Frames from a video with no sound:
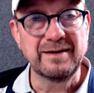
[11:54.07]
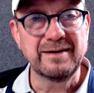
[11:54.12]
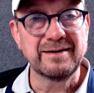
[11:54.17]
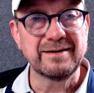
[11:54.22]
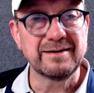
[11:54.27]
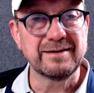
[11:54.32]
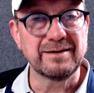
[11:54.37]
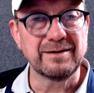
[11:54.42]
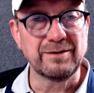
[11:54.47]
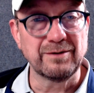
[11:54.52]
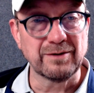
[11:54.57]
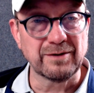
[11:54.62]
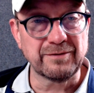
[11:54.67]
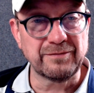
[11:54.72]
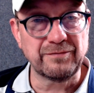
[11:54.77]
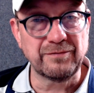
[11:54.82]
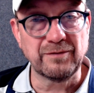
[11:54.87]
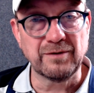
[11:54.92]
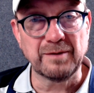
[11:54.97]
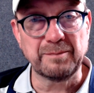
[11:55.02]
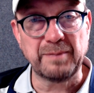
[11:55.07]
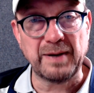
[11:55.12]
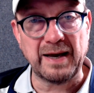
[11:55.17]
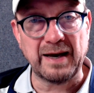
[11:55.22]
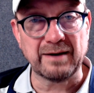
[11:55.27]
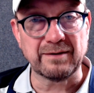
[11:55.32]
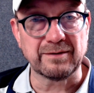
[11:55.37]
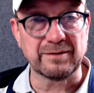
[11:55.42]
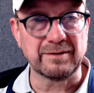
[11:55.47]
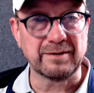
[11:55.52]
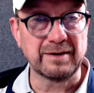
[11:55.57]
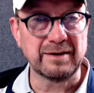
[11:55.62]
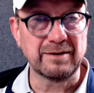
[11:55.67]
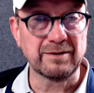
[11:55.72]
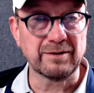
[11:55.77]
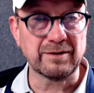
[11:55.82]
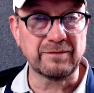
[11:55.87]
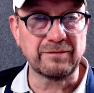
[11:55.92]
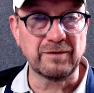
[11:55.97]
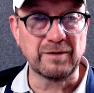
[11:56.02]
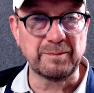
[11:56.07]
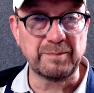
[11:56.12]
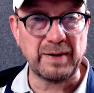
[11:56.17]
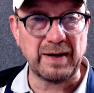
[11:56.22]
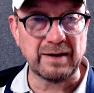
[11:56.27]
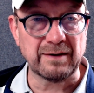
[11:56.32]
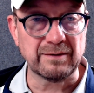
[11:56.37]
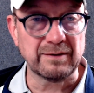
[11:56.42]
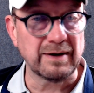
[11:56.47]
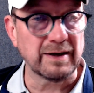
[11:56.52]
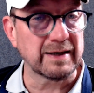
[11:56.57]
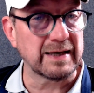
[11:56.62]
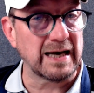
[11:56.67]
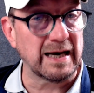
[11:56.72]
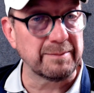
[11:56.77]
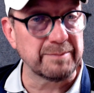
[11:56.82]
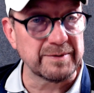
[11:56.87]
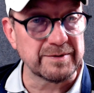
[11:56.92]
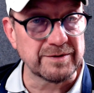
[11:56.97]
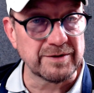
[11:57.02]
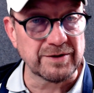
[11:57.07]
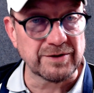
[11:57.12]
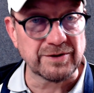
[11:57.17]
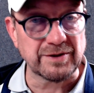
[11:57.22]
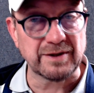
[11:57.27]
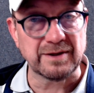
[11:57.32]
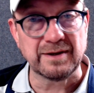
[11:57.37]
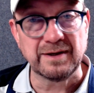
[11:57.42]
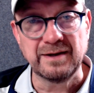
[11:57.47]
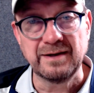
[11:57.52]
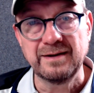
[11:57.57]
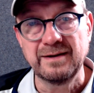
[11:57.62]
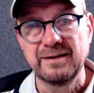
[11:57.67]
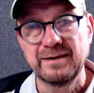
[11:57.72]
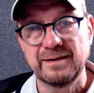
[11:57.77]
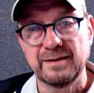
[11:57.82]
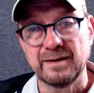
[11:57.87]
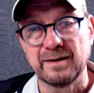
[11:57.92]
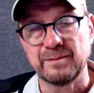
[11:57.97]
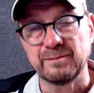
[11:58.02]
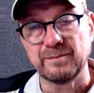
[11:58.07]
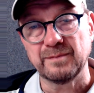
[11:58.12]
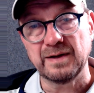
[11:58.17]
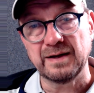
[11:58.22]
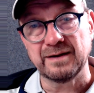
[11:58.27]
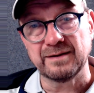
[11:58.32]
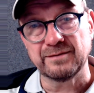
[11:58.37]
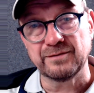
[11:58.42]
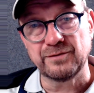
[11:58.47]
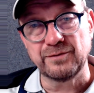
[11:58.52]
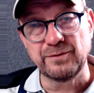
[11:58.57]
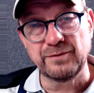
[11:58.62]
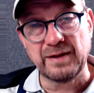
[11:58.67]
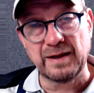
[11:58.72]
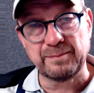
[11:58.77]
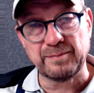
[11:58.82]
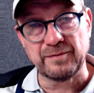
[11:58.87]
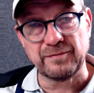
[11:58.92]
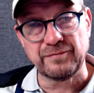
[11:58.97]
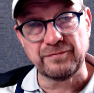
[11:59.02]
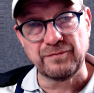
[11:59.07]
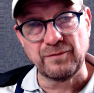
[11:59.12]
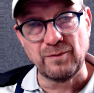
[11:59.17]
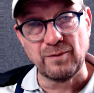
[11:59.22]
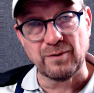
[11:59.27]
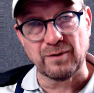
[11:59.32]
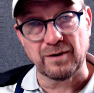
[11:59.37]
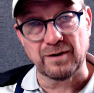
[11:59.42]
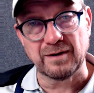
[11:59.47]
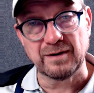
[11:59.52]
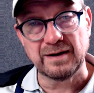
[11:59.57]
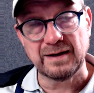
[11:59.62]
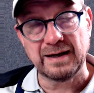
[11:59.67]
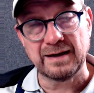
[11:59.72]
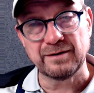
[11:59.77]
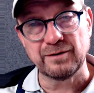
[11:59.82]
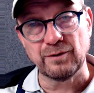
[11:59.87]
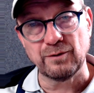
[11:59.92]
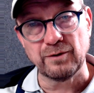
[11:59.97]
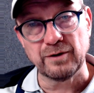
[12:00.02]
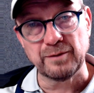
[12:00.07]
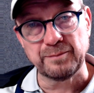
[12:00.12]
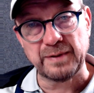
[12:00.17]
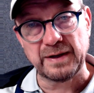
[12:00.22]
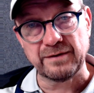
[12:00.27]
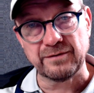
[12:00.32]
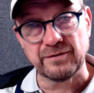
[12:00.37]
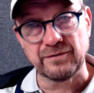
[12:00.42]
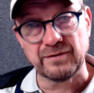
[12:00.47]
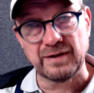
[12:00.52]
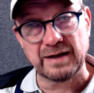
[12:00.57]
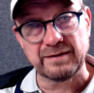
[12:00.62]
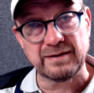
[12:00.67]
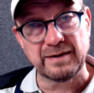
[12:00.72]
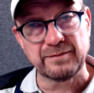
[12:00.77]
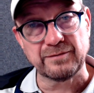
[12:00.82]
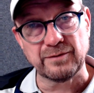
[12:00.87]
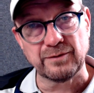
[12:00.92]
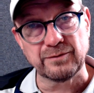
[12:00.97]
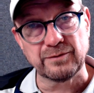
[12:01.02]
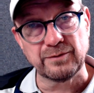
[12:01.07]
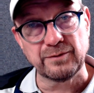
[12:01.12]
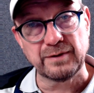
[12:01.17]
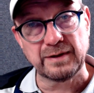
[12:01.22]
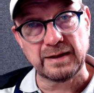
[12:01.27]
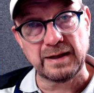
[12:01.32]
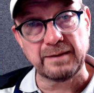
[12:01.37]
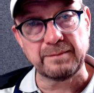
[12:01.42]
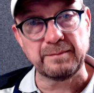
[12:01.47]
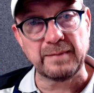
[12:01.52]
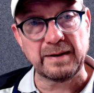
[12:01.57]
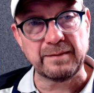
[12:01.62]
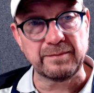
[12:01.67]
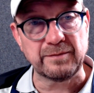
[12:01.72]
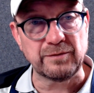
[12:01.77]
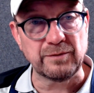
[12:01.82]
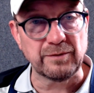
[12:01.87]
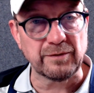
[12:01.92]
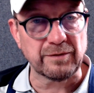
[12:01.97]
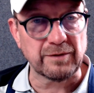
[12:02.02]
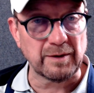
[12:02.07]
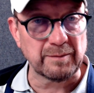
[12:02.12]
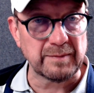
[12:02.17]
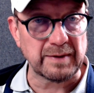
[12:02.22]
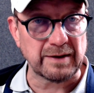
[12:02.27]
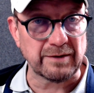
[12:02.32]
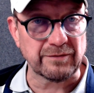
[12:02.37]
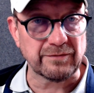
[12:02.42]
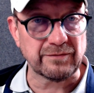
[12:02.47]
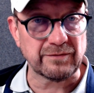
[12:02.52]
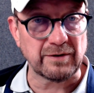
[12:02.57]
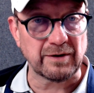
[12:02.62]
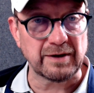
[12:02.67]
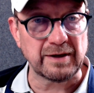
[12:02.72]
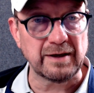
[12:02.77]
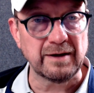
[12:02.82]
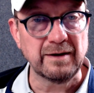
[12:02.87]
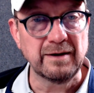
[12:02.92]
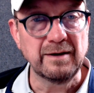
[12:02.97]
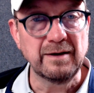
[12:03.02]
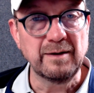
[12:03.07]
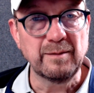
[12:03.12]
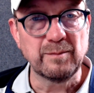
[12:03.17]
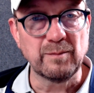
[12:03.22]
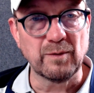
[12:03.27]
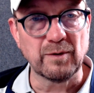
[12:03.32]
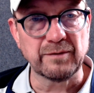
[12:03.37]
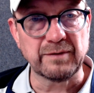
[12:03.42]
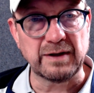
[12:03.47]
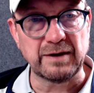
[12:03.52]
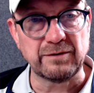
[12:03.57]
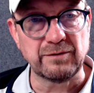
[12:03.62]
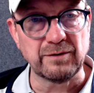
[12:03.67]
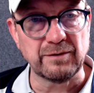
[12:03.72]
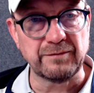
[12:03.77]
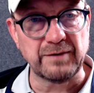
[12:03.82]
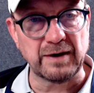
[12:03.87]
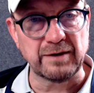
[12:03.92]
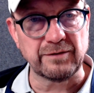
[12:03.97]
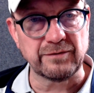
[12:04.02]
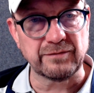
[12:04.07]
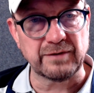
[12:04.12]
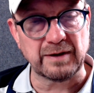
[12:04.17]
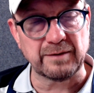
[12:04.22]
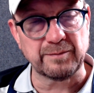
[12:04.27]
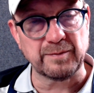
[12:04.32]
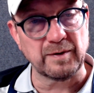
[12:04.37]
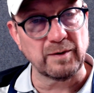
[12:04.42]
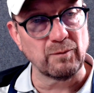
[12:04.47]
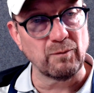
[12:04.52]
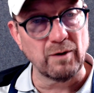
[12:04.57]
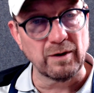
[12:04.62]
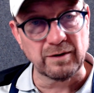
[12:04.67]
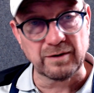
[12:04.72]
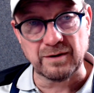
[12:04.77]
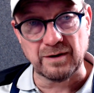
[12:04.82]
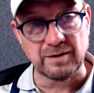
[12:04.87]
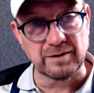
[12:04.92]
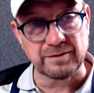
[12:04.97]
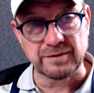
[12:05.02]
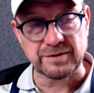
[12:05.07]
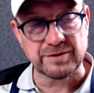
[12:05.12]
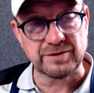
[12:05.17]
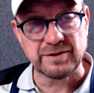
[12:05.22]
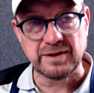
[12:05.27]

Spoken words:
look for a pattern. Look for a pattern, a composition, and do that before. I know oil painters a lot of times don't do. They maybe do a thumbnail study more than they do a value study, but a watercolorist